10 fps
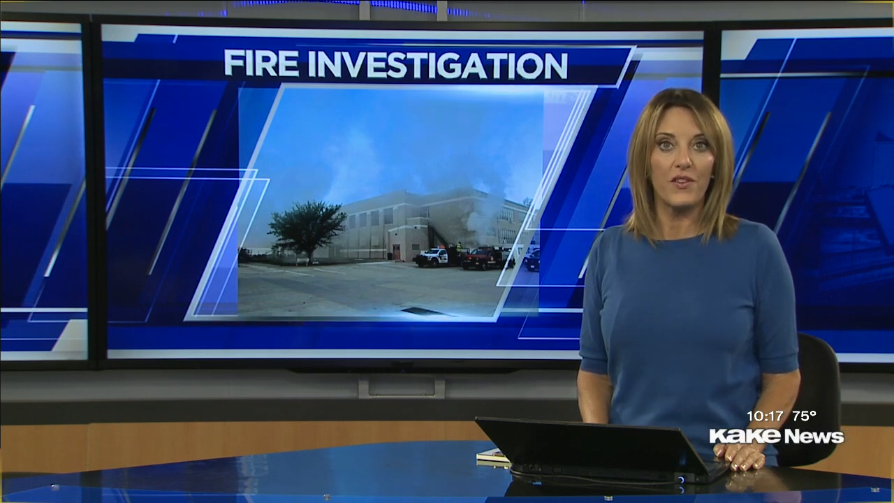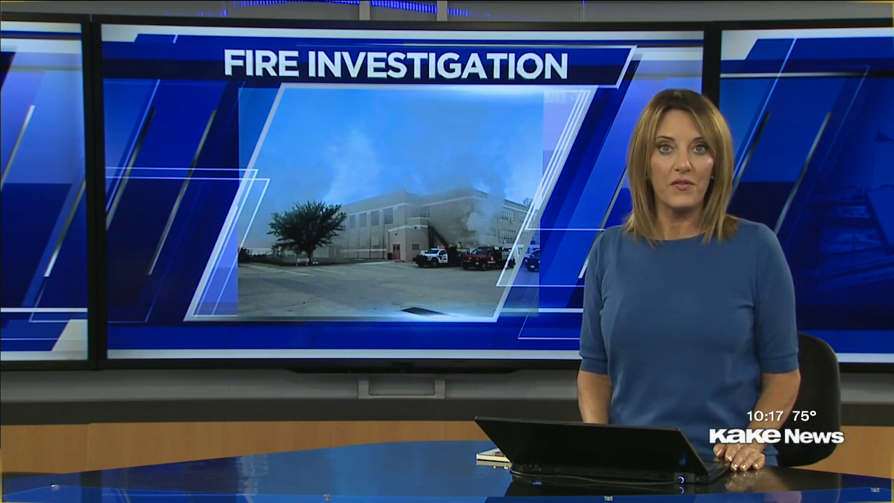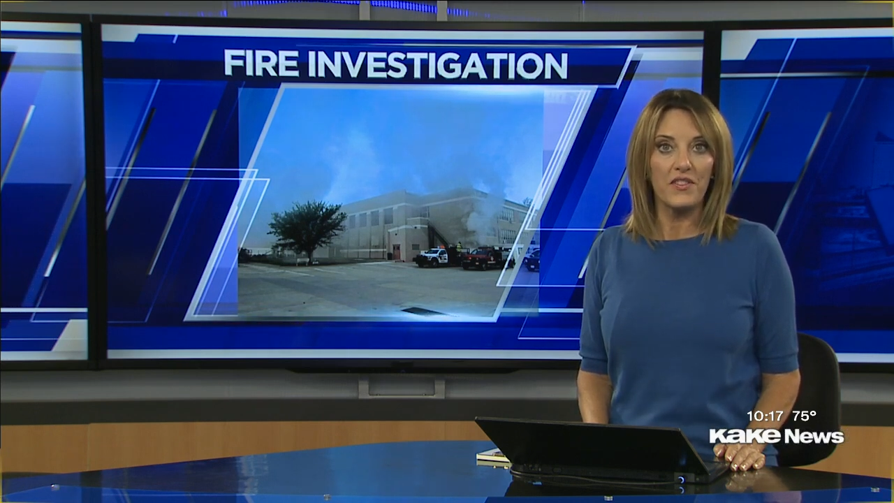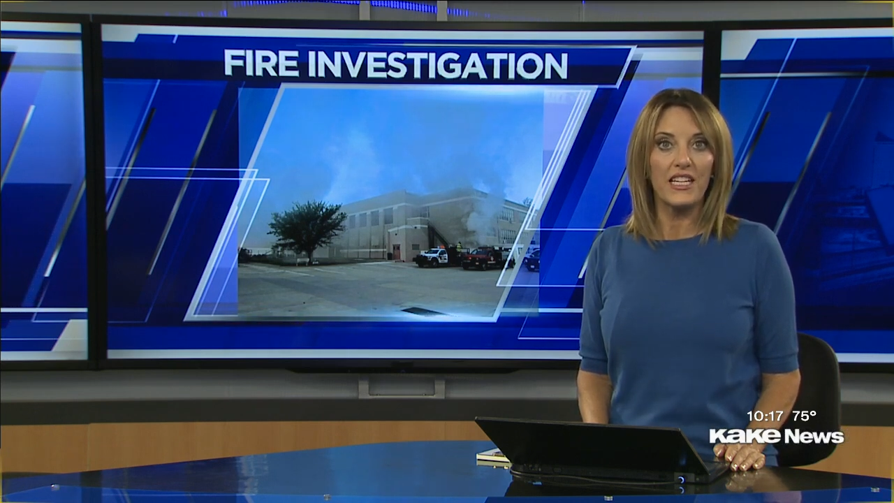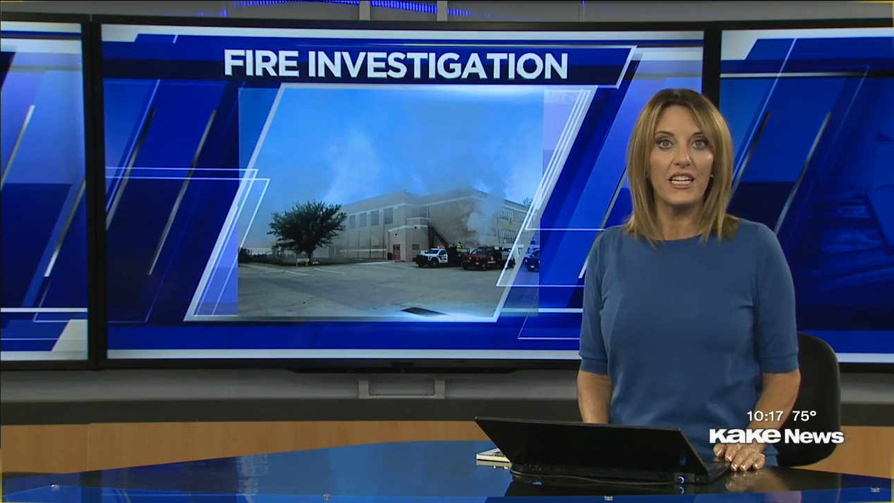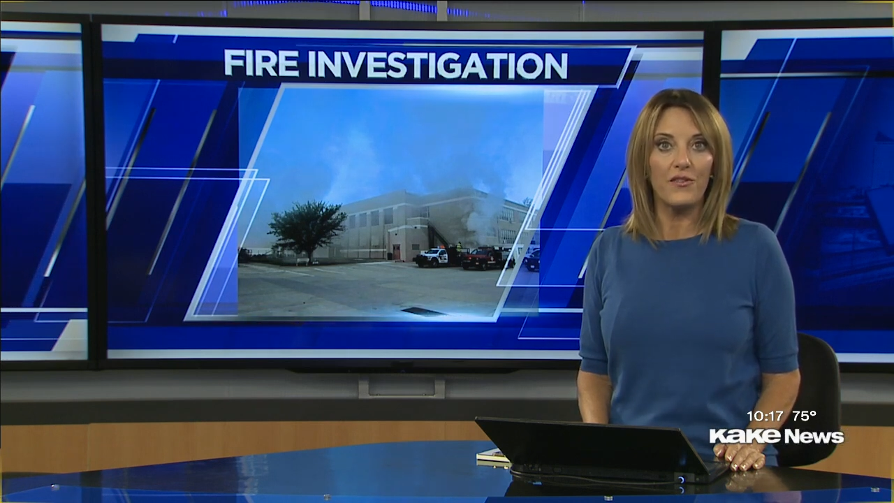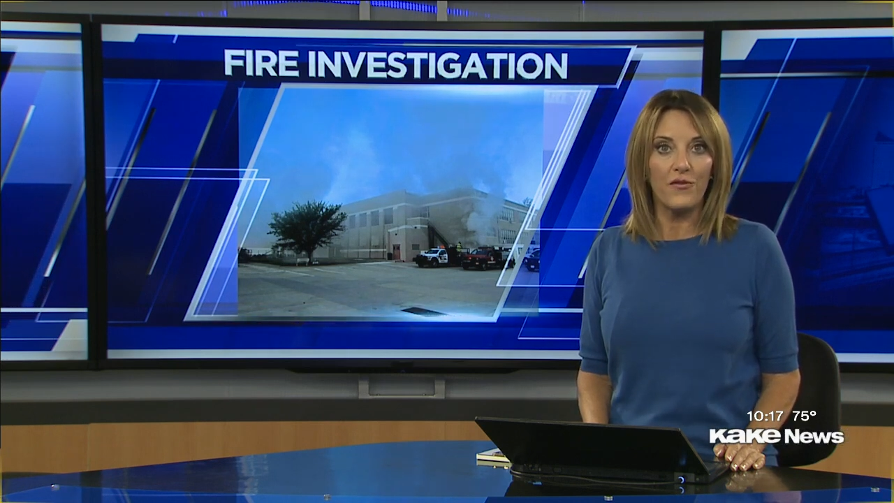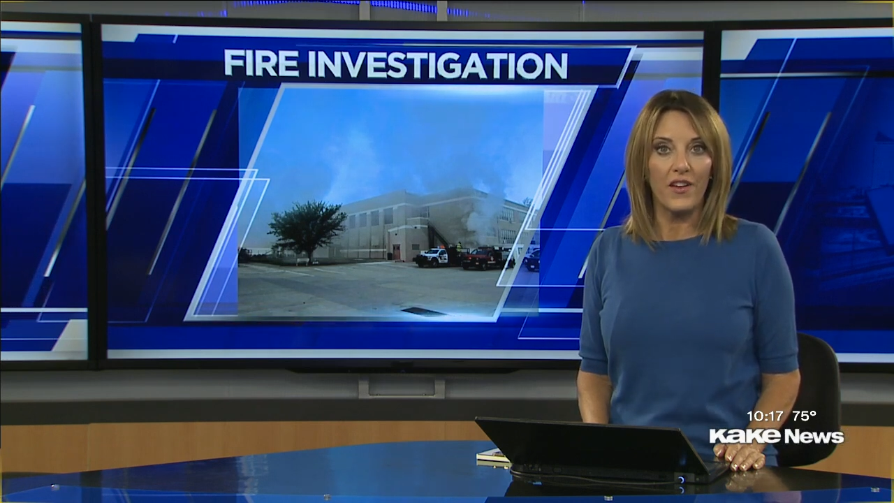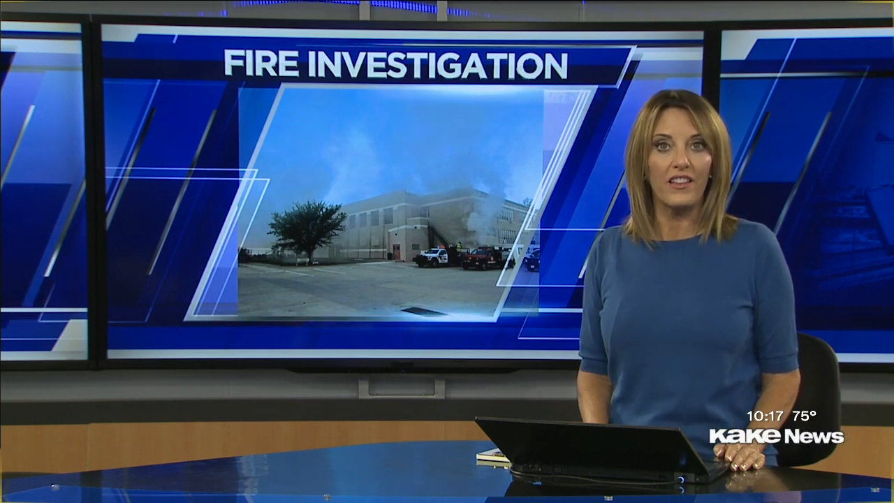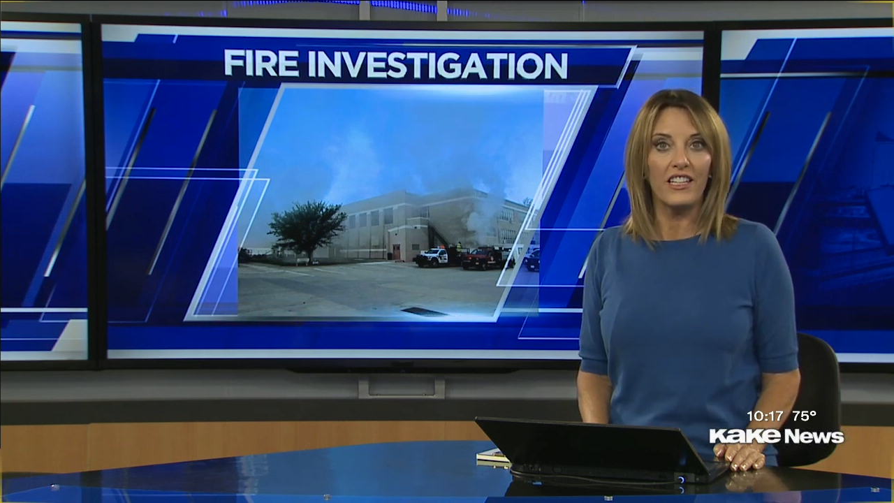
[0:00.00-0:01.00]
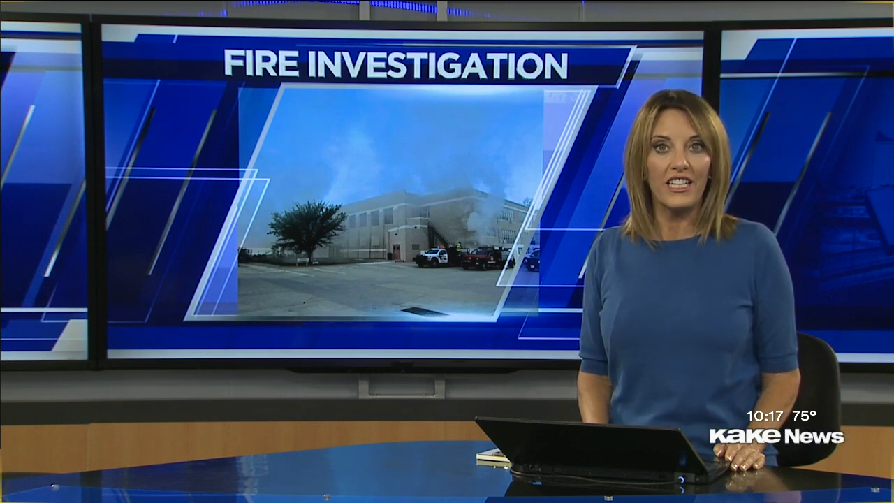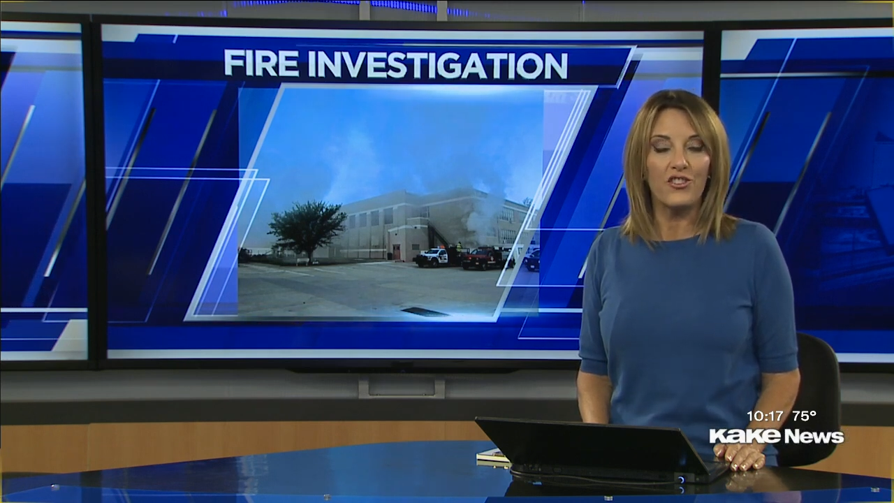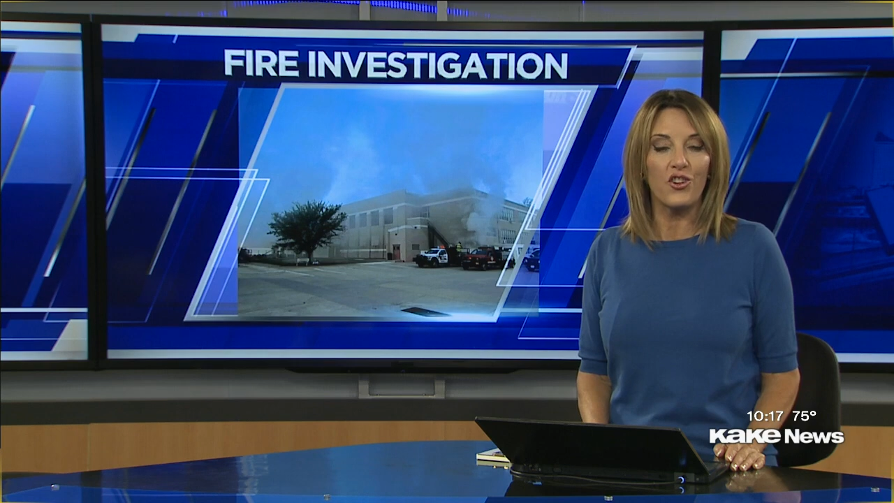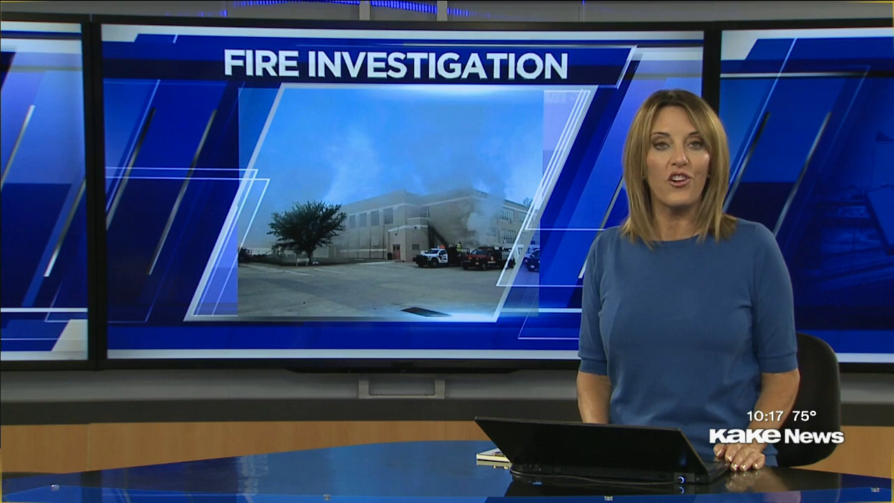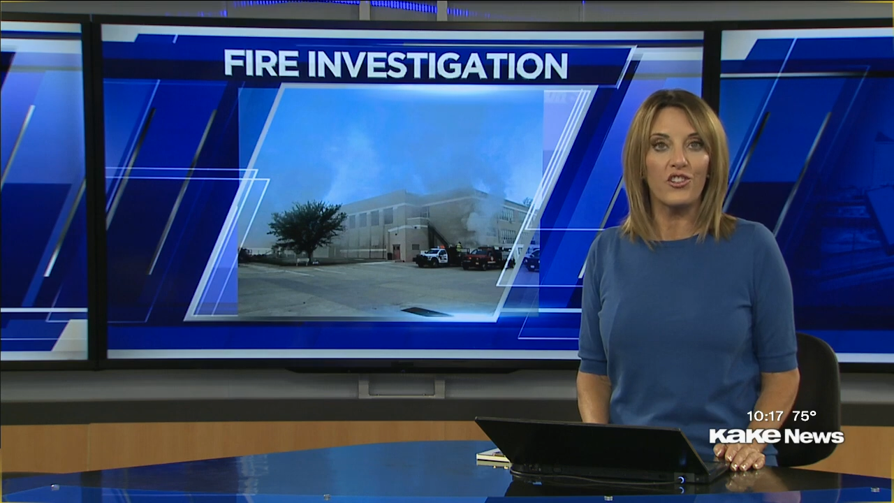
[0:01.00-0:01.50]
15 felony
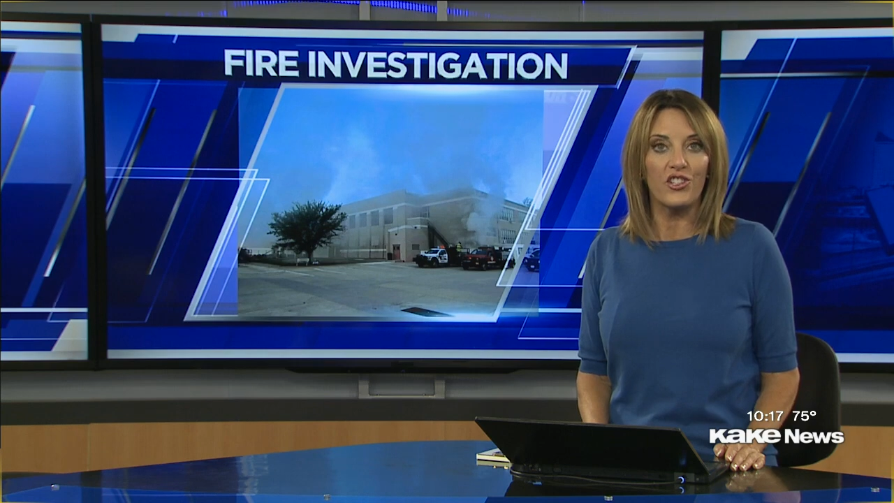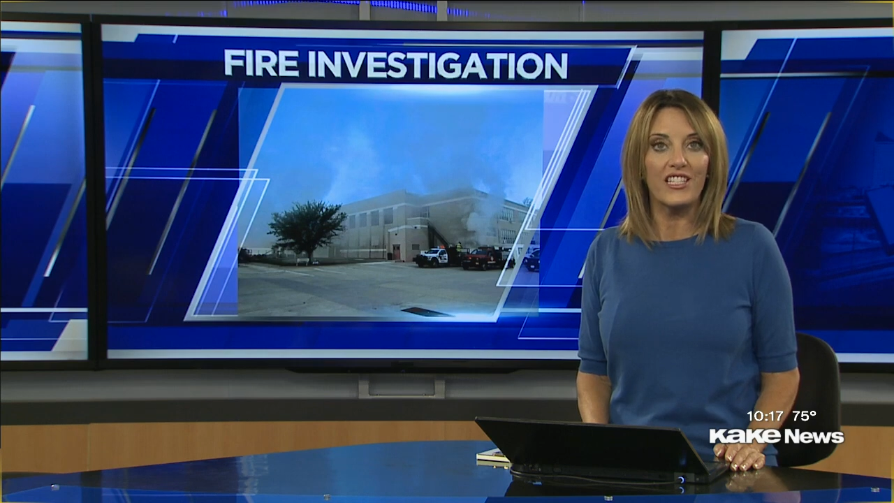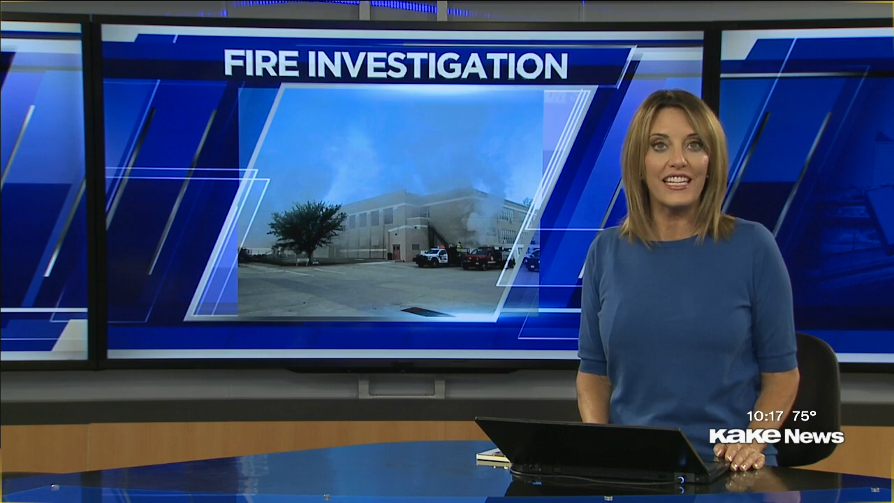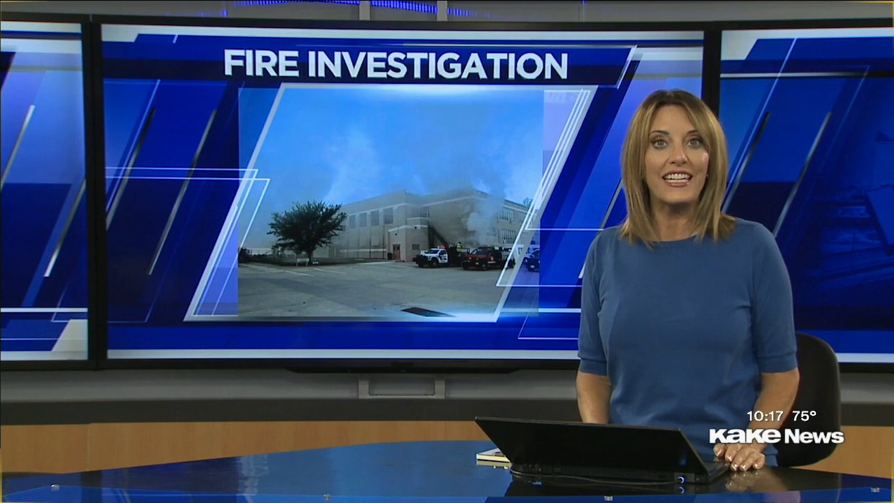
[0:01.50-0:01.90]
charges